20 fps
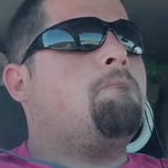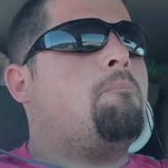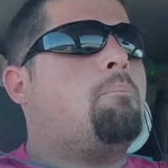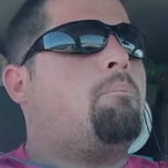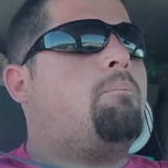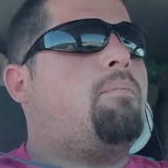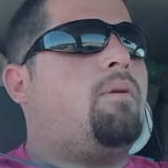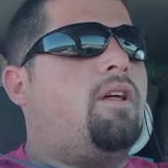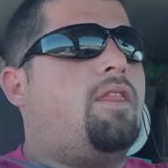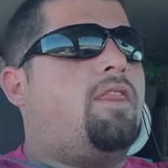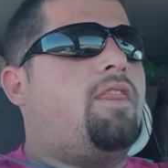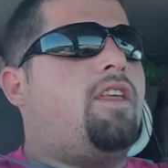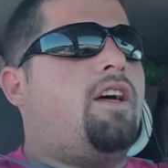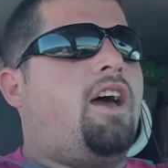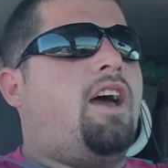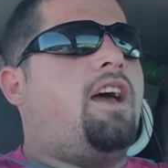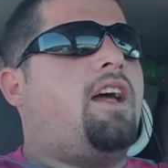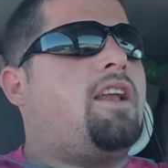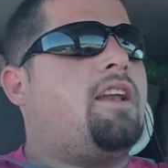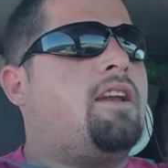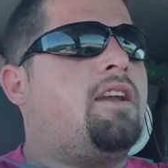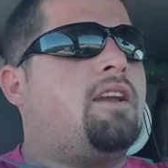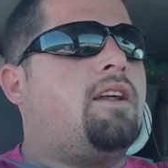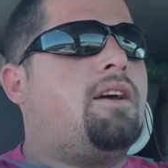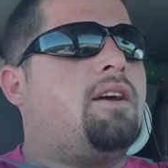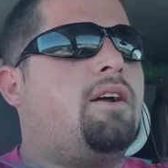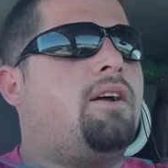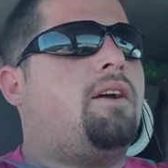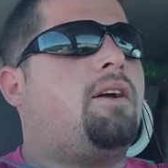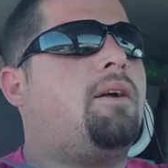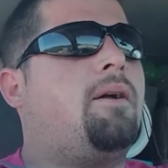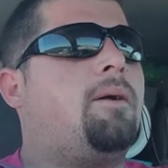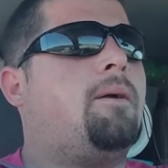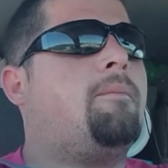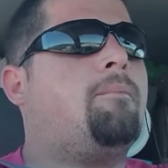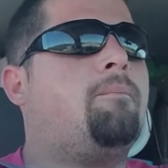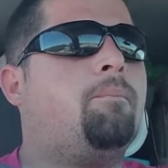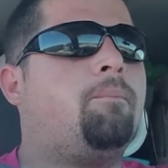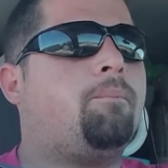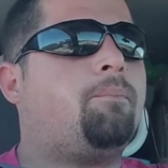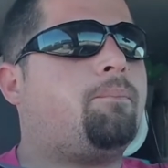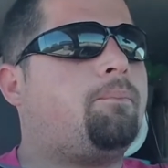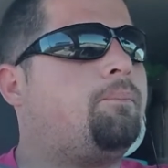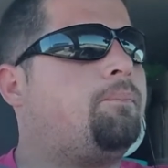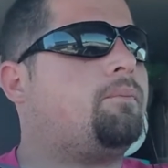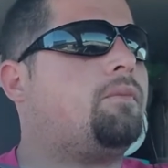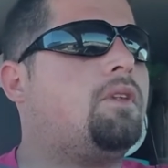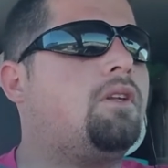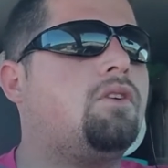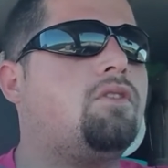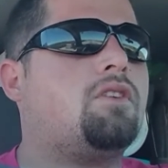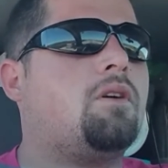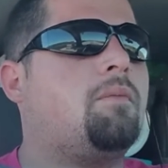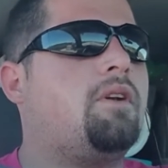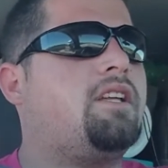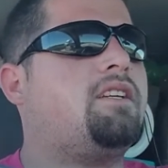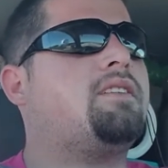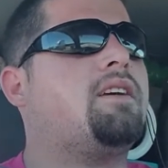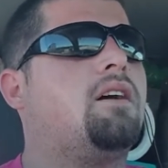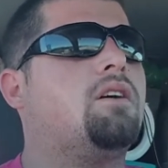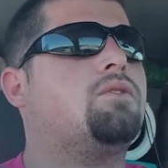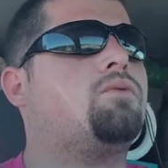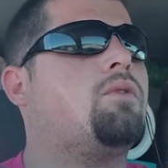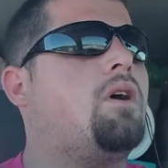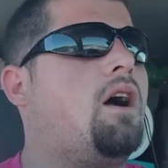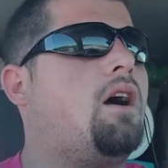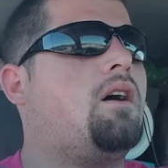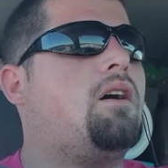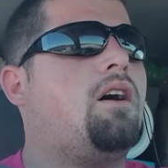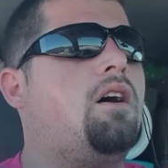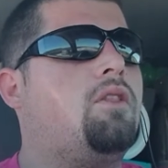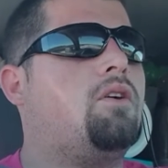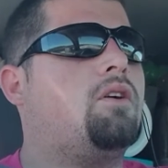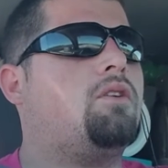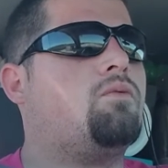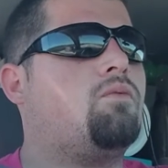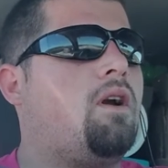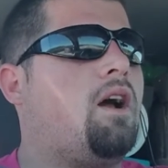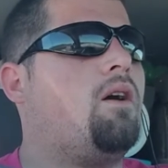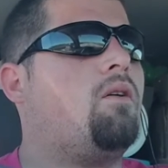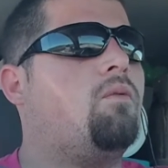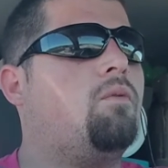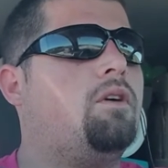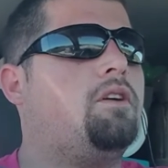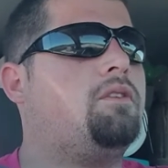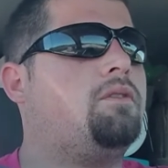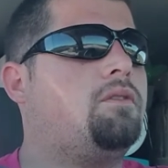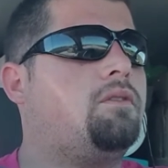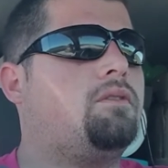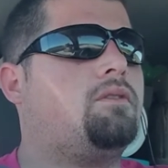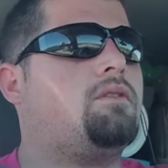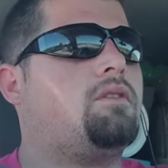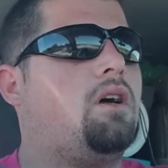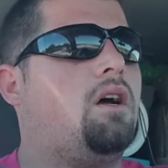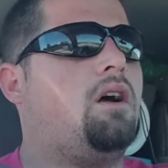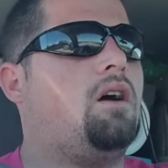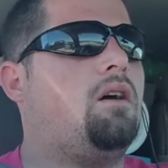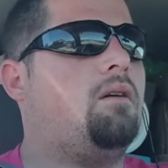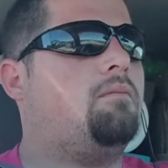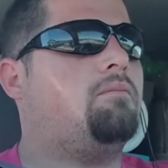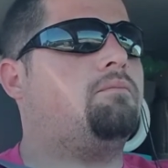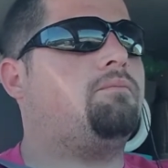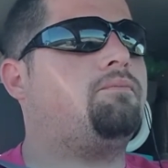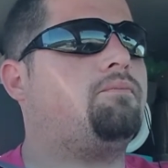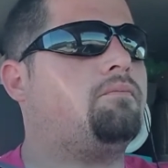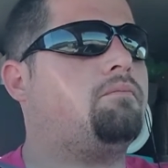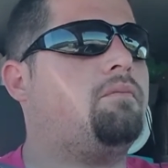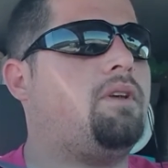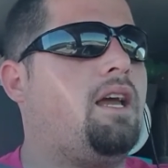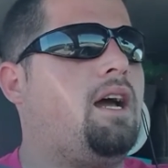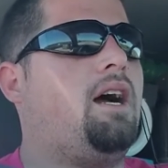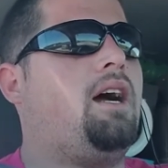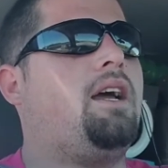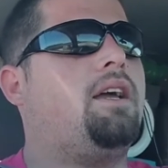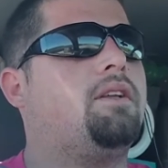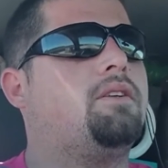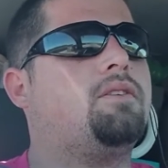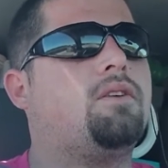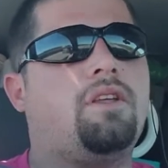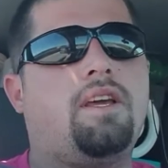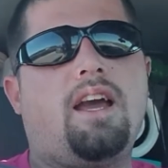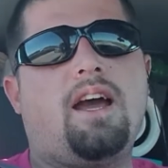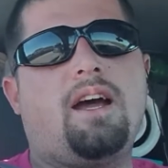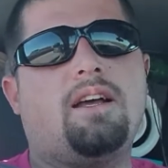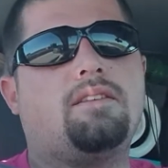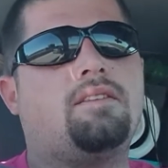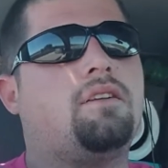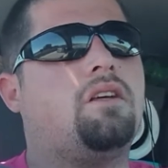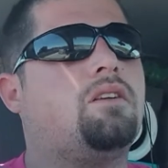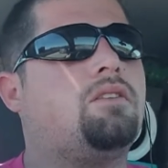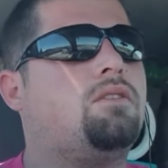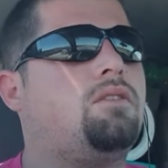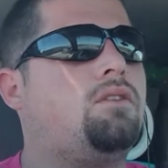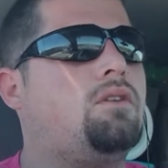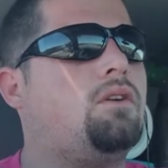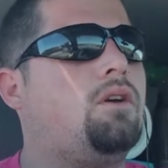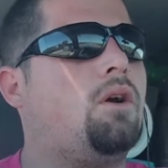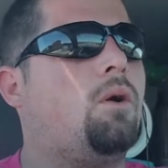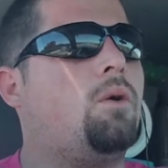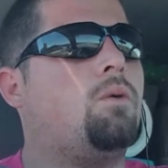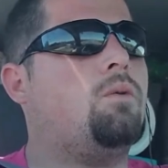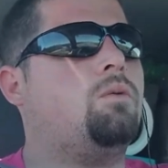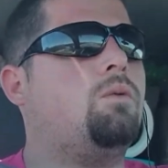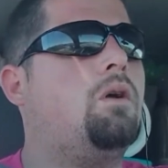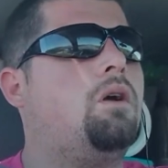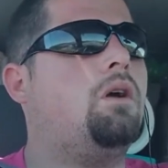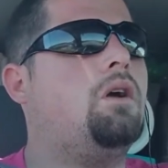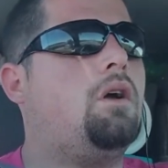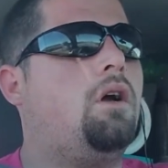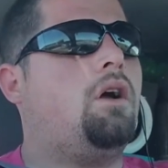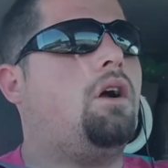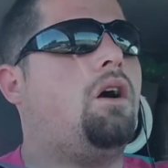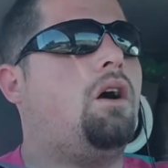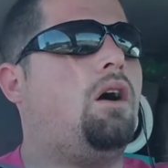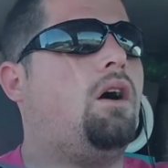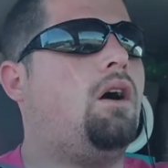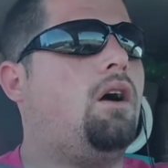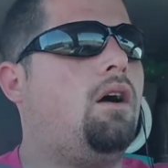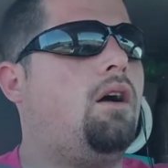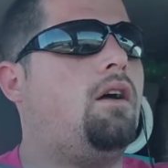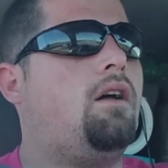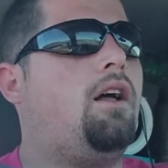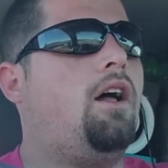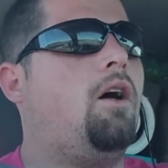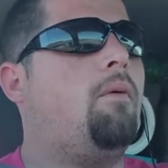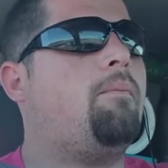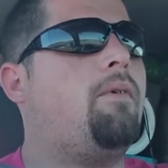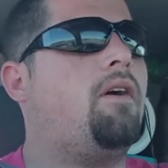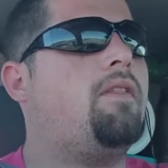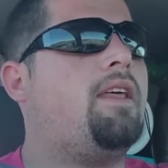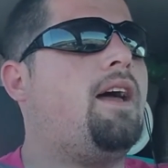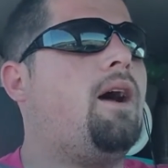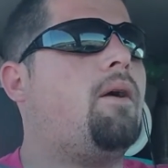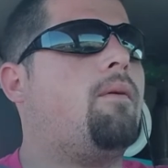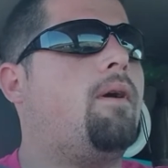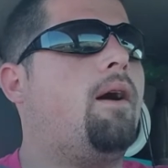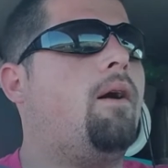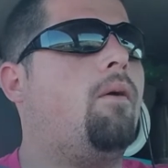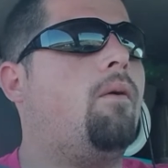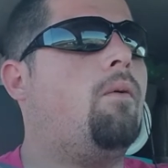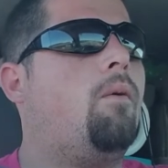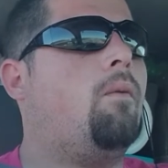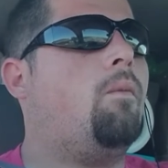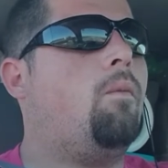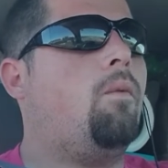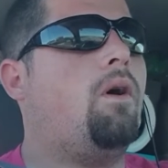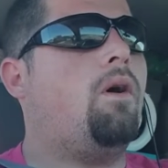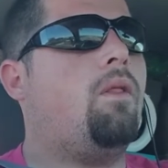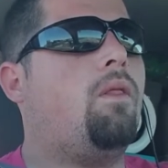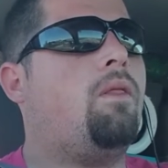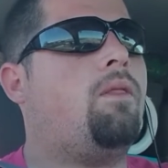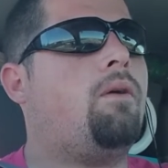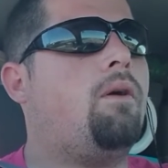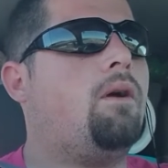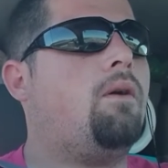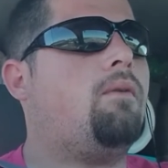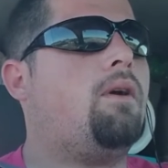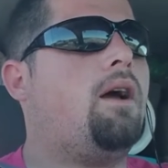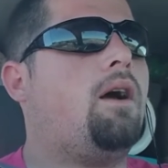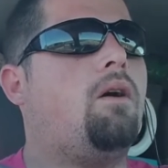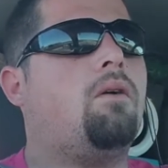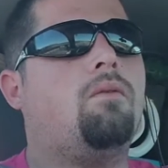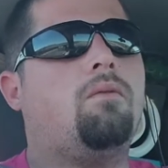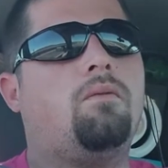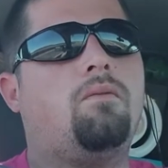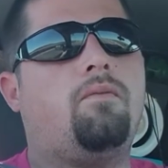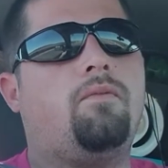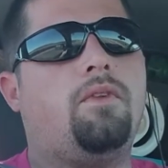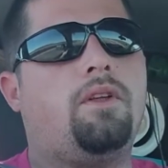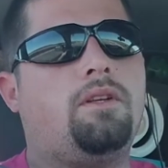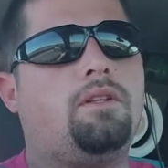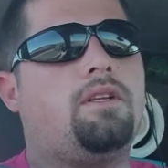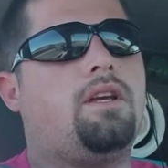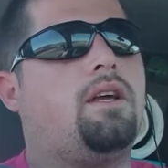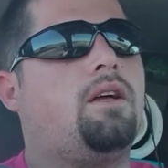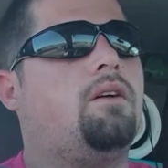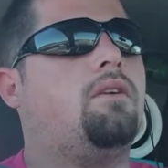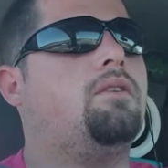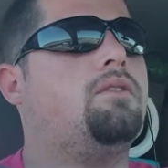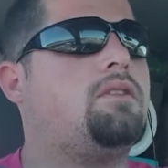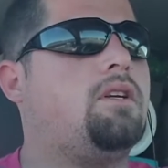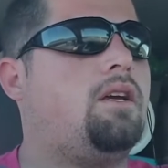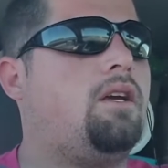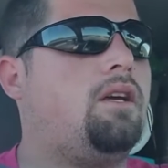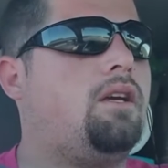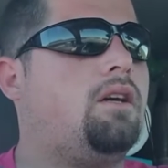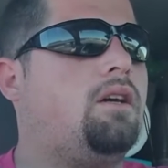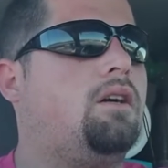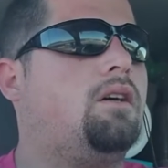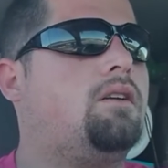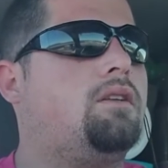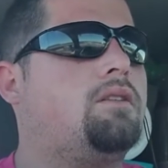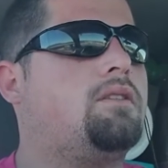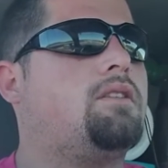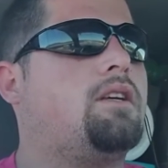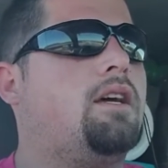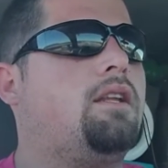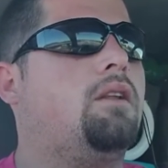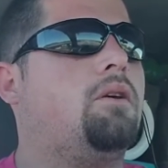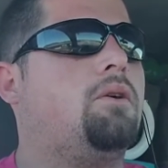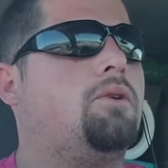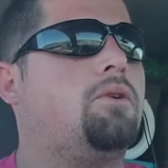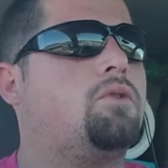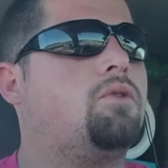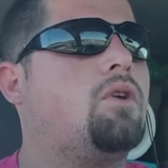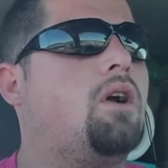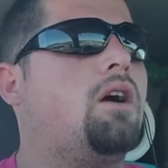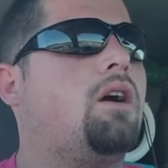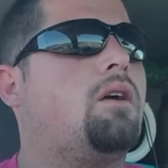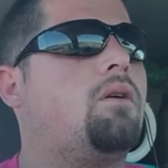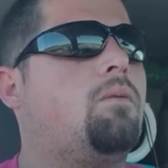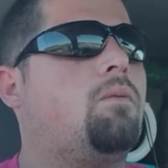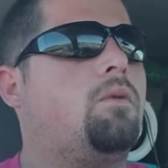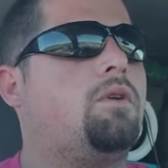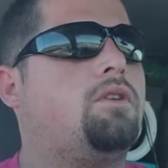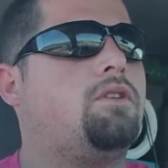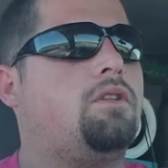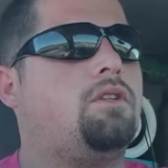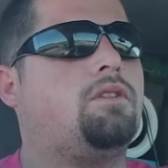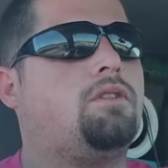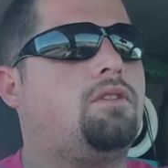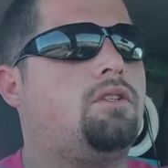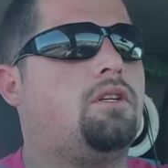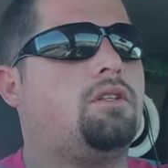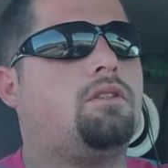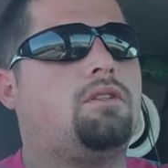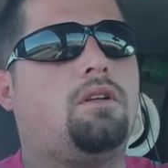But then somebody's other route was behind, so they asked us to go help on that route. Well, their route entails a side loader truck, which is just